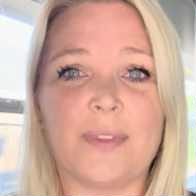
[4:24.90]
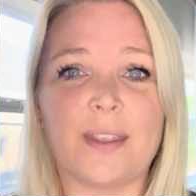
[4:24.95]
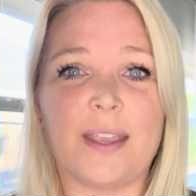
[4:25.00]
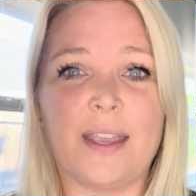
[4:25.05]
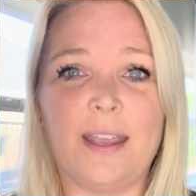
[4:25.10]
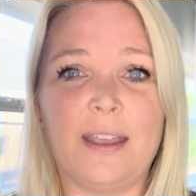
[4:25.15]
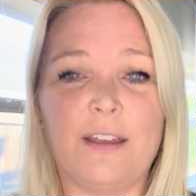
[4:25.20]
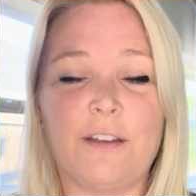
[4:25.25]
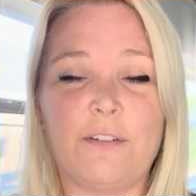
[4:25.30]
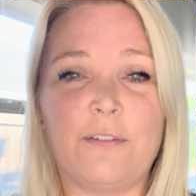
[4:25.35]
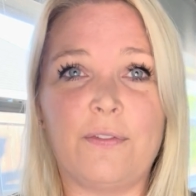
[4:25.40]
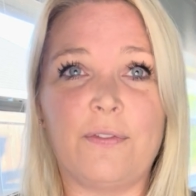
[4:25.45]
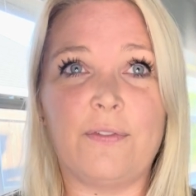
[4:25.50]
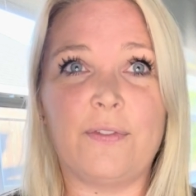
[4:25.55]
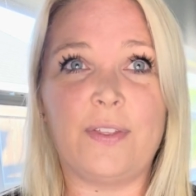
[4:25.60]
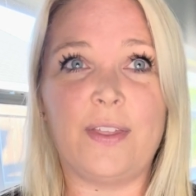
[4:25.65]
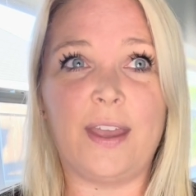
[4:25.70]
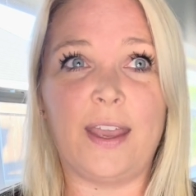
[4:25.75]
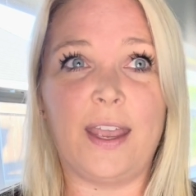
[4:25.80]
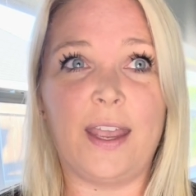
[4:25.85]

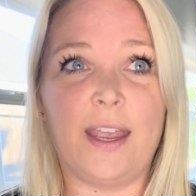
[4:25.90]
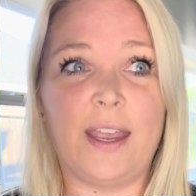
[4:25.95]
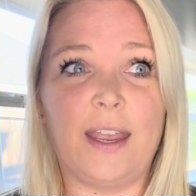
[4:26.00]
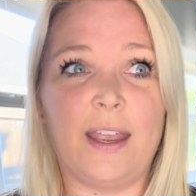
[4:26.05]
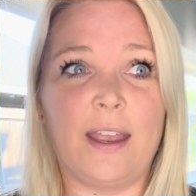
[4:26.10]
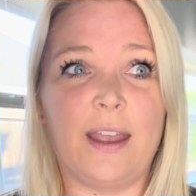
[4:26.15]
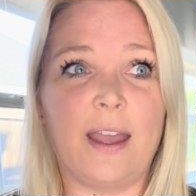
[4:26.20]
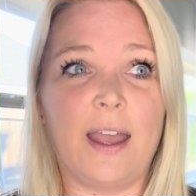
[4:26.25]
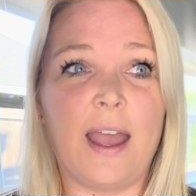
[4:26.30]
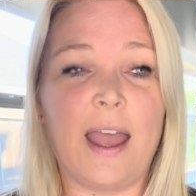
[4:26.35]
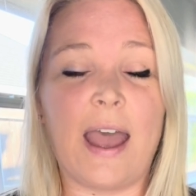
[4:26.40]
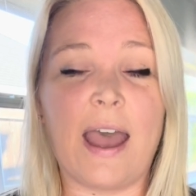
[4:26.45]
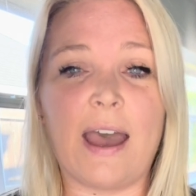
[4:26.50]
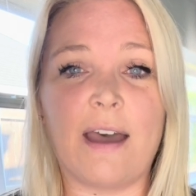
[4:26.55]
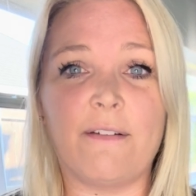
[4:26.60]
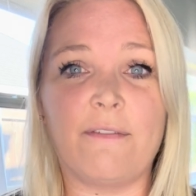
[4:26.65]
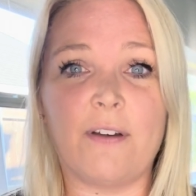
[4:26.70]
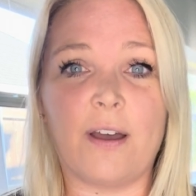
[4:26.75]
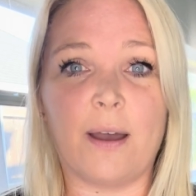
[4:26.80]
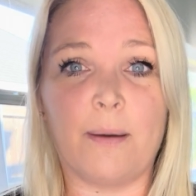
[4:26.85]
If they
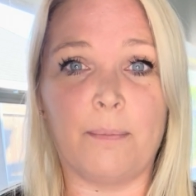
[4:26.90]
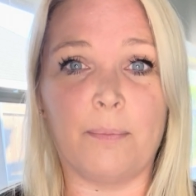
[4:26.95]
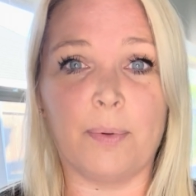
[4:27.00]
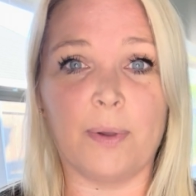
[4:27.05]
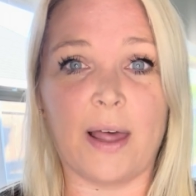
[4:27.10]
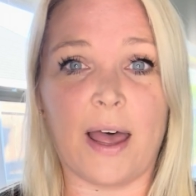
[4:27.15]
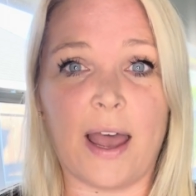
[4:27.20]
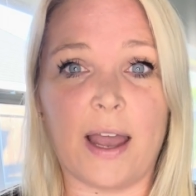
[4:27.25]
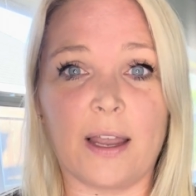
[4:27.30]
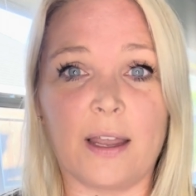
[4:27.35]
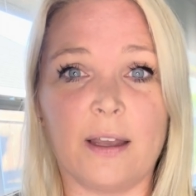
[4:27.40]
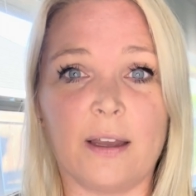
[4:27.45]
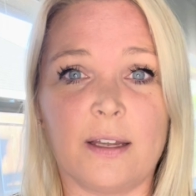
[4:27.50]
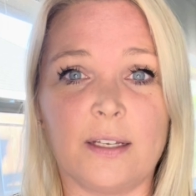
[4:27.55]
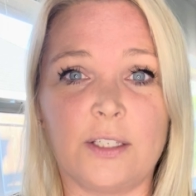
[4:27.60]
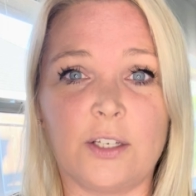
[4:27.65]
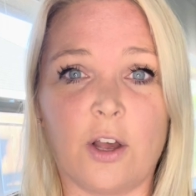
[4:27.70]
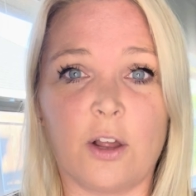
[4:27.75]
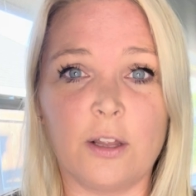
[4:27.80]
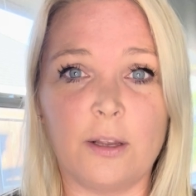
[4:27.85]
have a
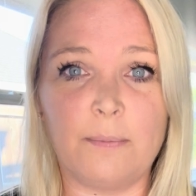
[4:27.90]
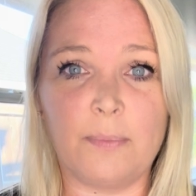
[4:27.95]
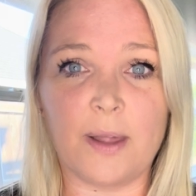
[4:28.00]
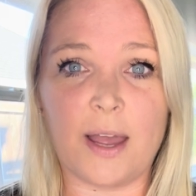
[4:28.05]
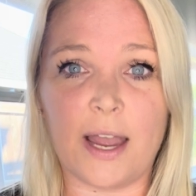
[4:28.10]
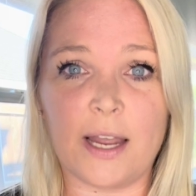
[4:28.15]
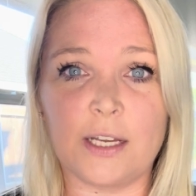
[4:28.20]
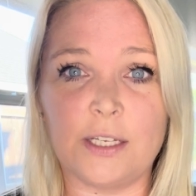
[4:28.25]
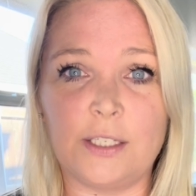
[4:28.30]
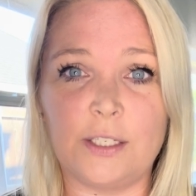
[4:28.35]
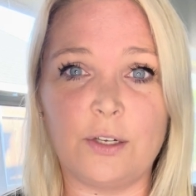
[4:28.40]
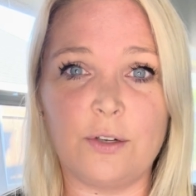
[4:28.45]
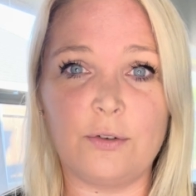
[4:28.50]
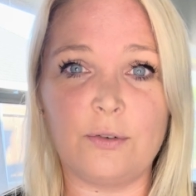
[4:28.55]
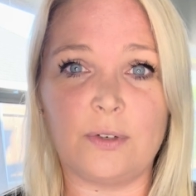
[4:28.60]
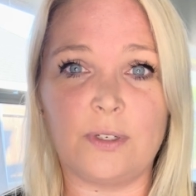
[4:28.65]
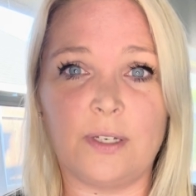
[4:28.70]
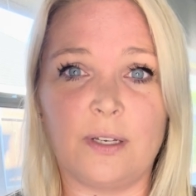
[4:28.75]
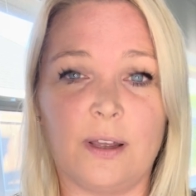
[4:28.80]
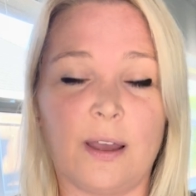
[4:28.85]
solid black
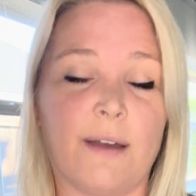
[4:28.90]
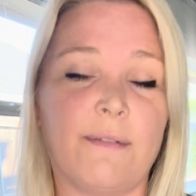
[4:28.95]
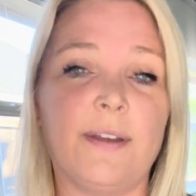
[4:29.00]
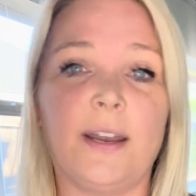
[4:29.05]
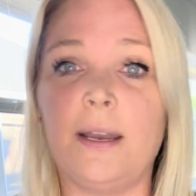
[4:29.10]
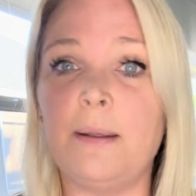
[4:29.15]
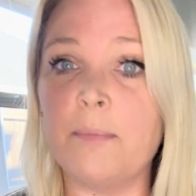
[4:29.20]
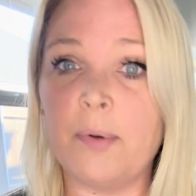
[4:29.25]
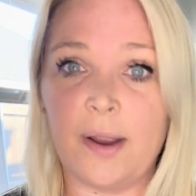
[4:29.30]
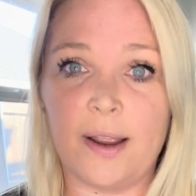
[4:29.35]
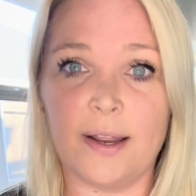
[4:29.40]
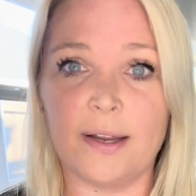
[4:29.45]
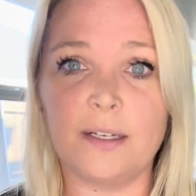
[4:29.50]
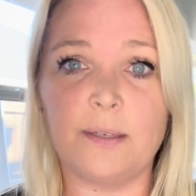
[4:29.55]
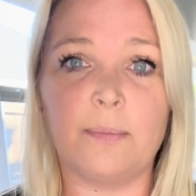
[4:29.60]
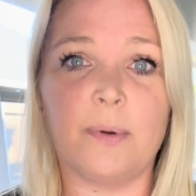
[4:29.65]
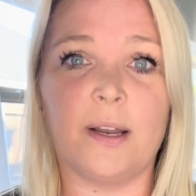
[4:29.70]
suit of any brand,